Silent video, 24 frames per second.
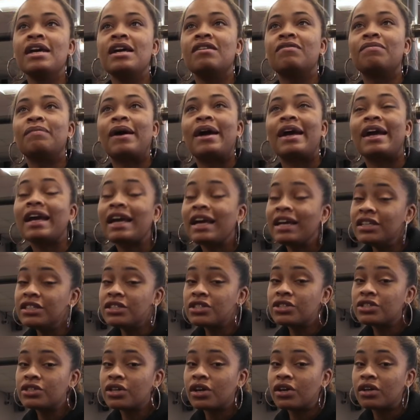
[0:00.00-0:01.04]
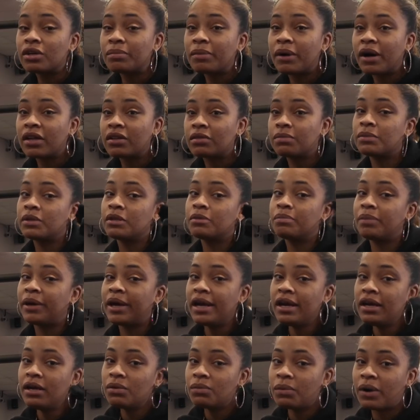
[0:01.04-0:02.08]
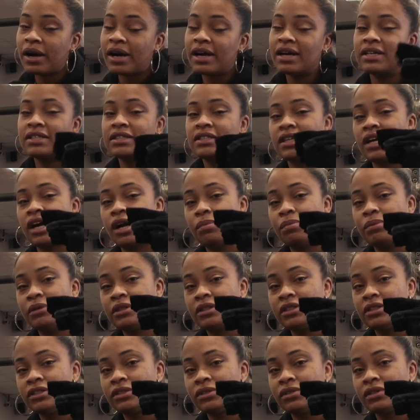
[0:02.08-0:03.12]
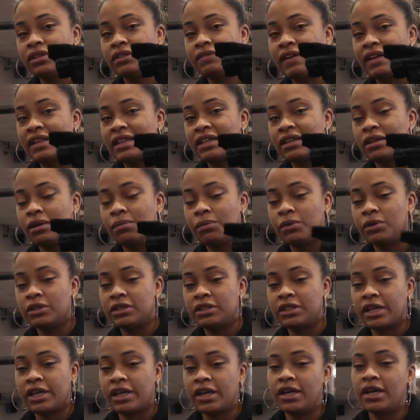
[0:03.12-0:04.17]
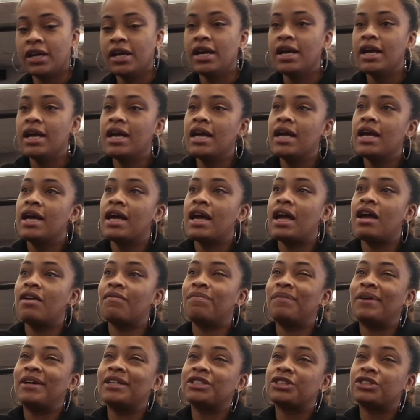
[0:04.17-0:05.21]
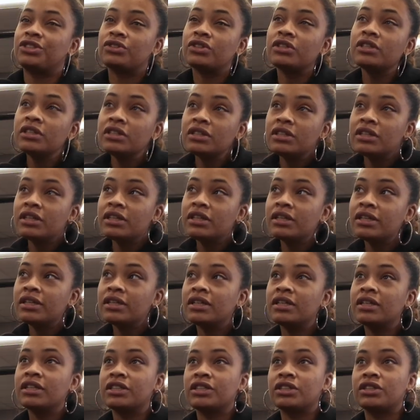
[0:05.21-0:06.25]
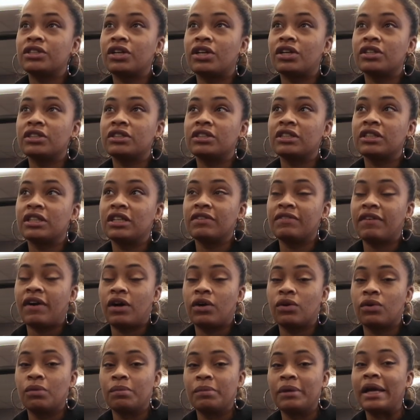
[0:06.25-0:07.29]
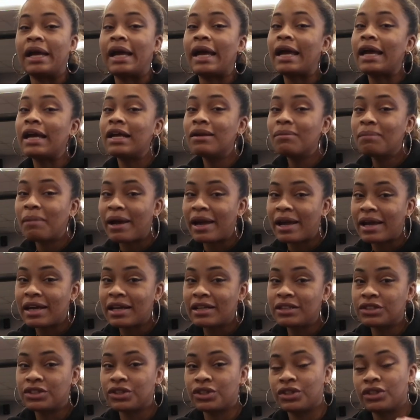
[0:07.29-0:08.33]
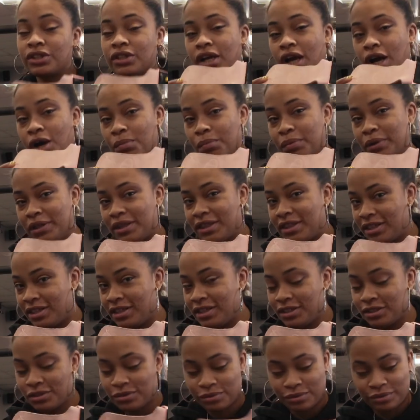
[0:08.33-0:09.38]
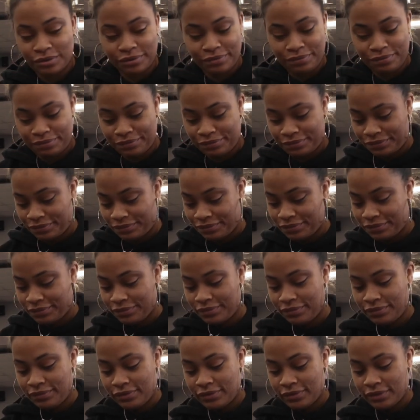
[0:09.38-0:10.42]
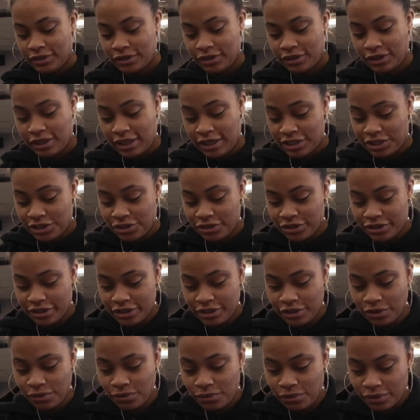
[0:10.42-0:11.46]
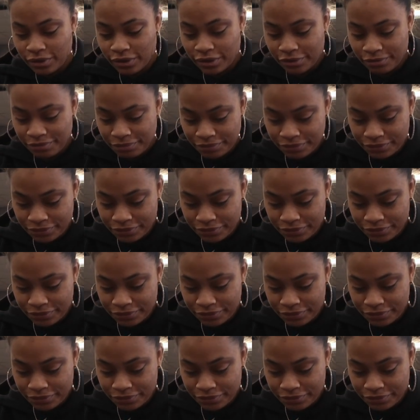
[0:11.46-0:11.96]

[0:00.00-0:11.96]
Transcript: If my hands are starting to bother me pain-wise, I'll put these on if I think I'm on a tear. If my strength is starting to give out on me and my hands hurt, I'll put these on. So that's usually the order.